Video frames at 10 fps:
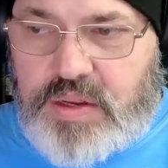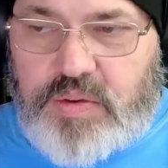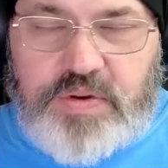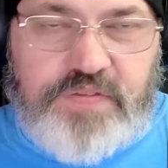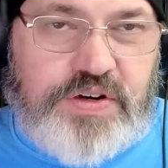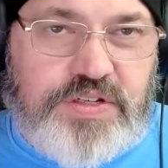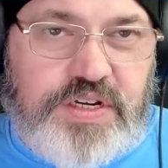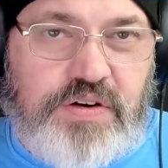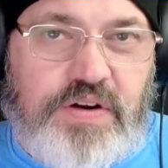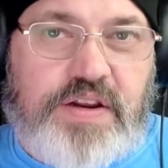But if you're just a
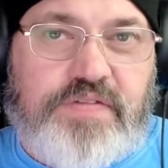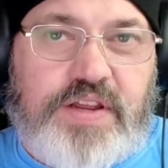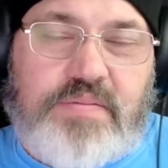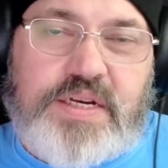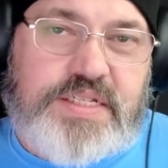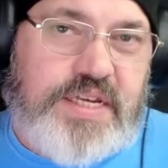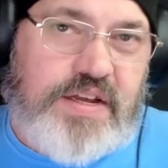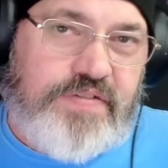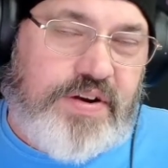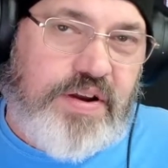creative like
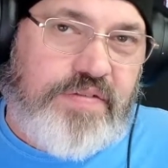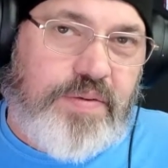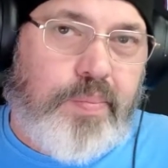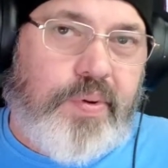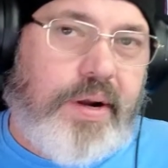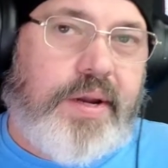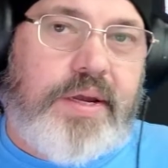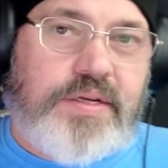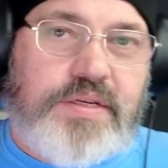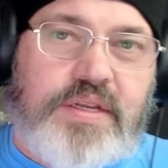myself, I don't have a
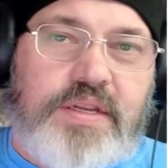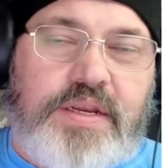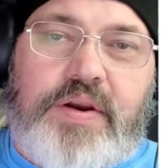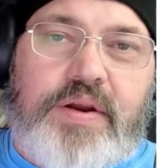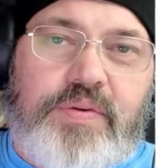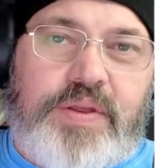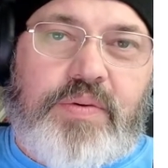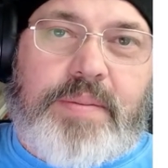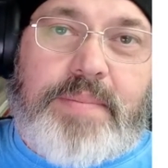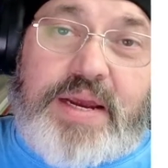product, I don't really want
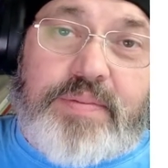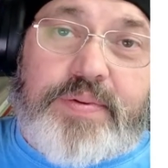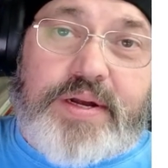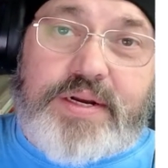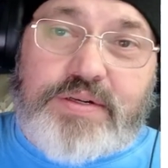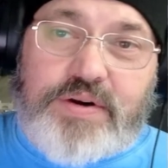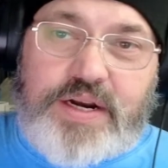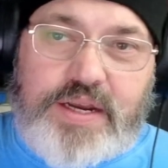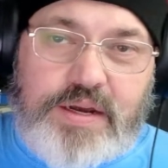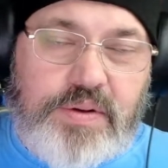to make a product right
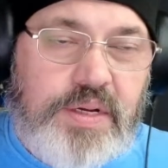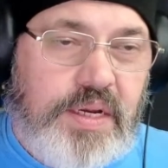now.